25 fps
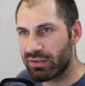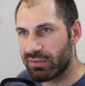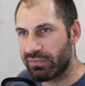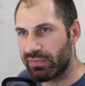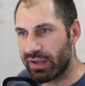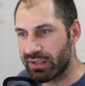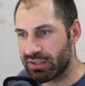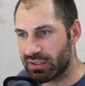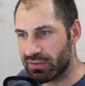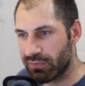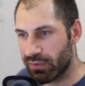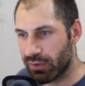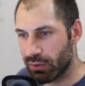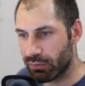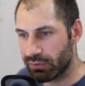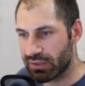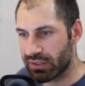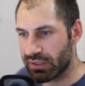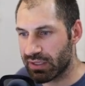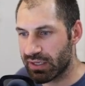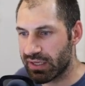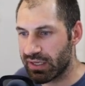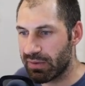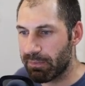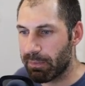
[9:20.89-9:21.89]
to fancy file
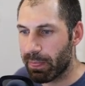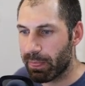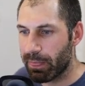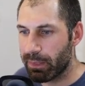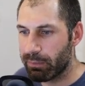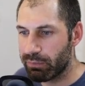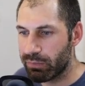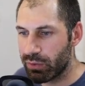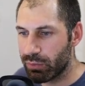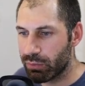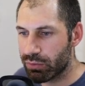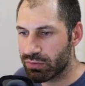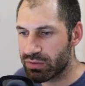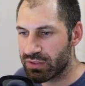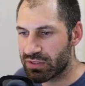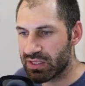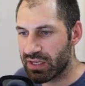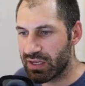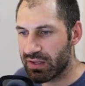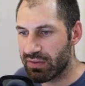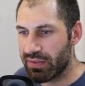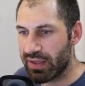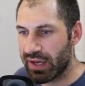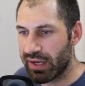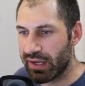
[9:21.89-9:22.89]
delete, you will
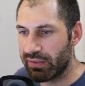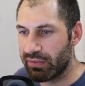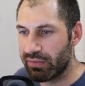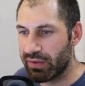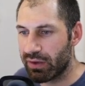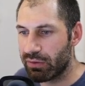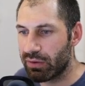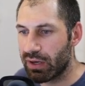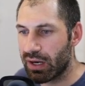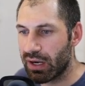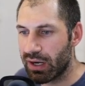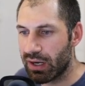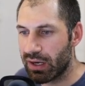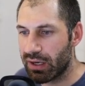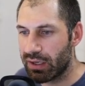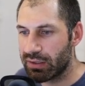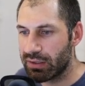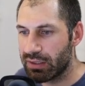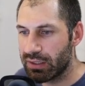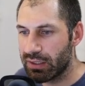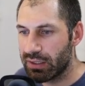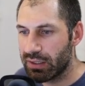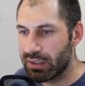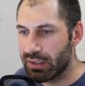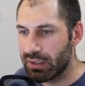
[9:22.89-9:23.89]
see that there are
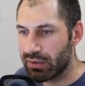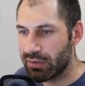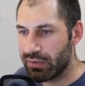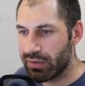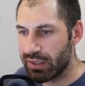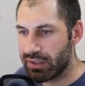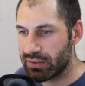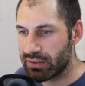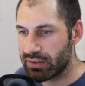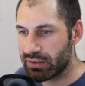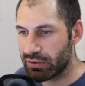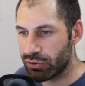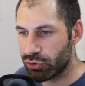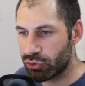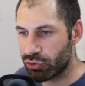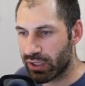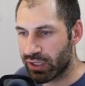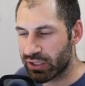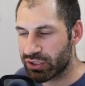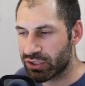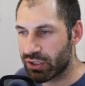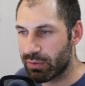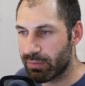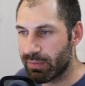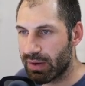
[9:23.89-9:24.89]
these
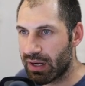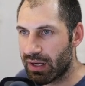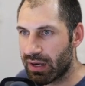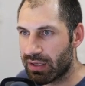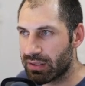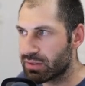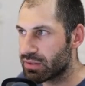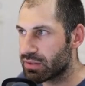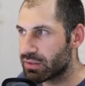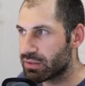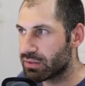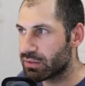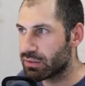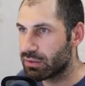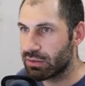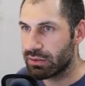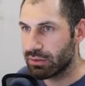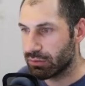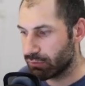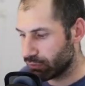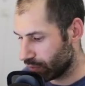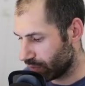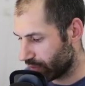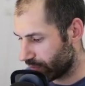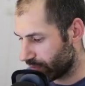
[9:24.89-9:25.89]
drush commands.
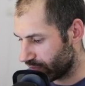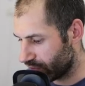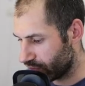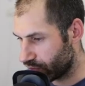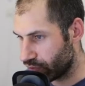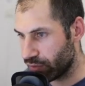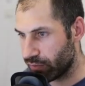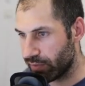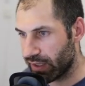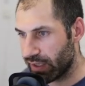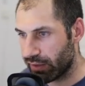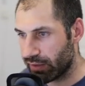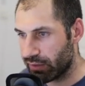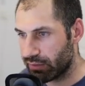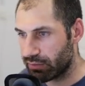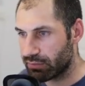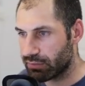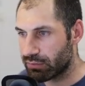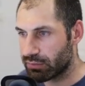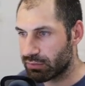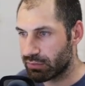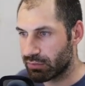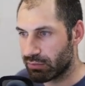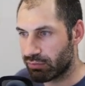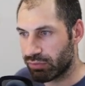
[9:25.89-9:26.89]
Well, let me zoom that in.
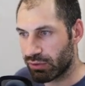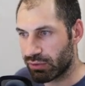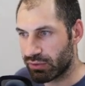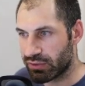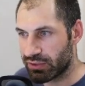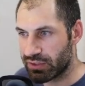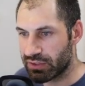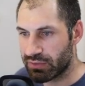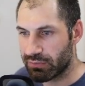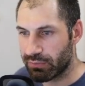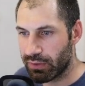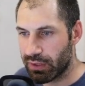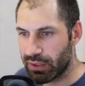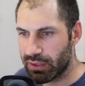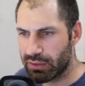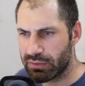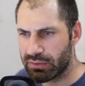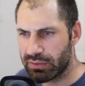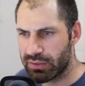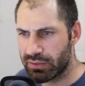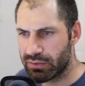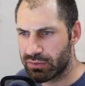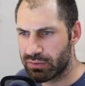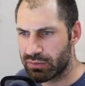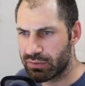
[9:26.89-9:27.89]
Apologies for that.
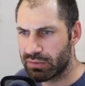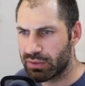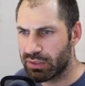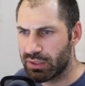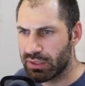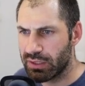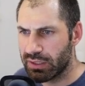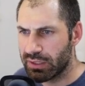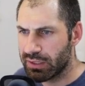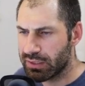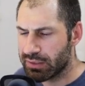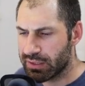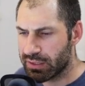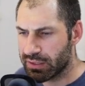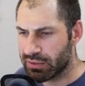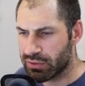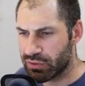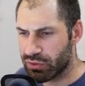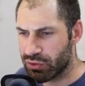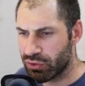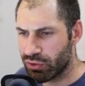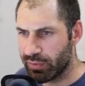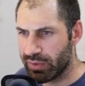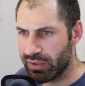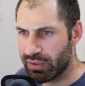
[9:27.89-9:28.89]
Didn't, didn't
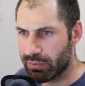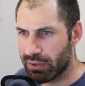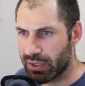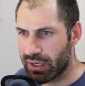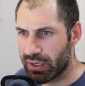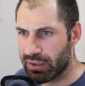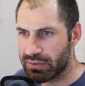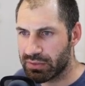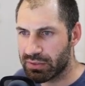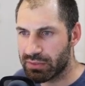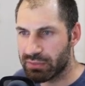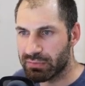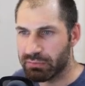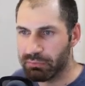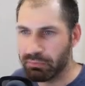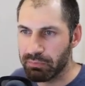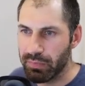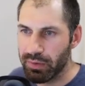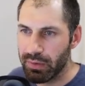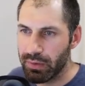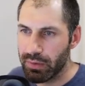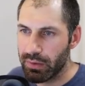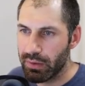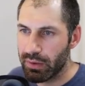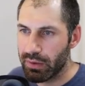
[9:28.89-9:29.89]
zoom in the browser.
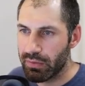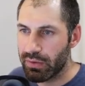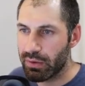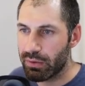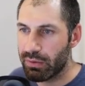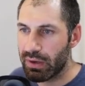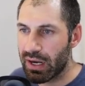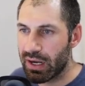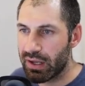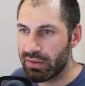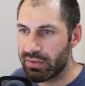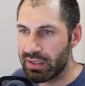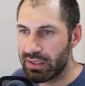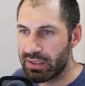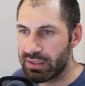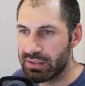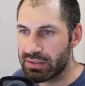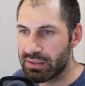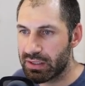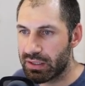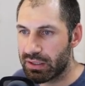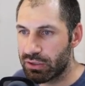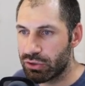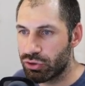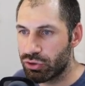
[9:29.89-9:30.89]
There are
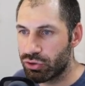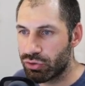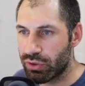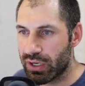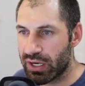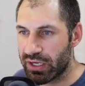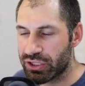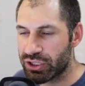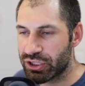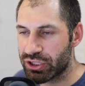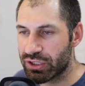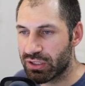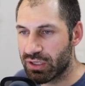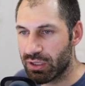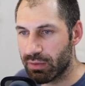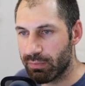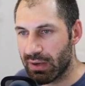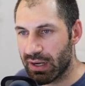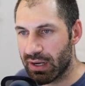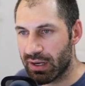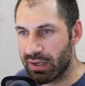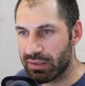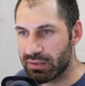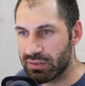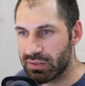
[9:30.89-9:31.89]
these drush
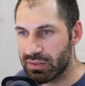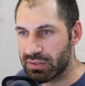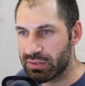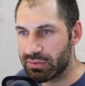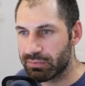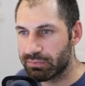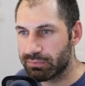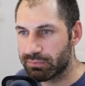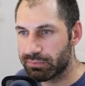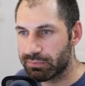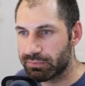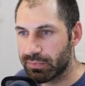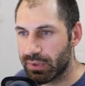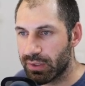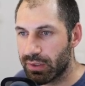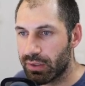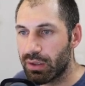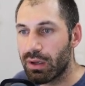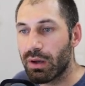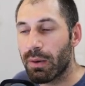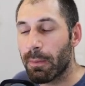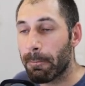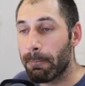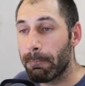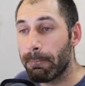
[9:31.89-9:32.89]
commands,
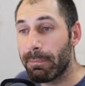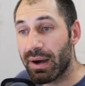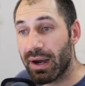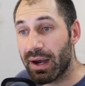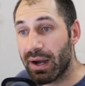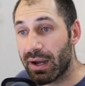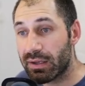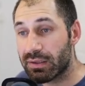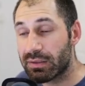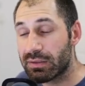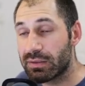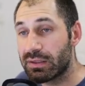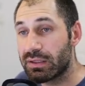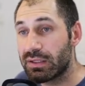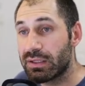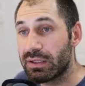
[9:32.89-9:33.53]
but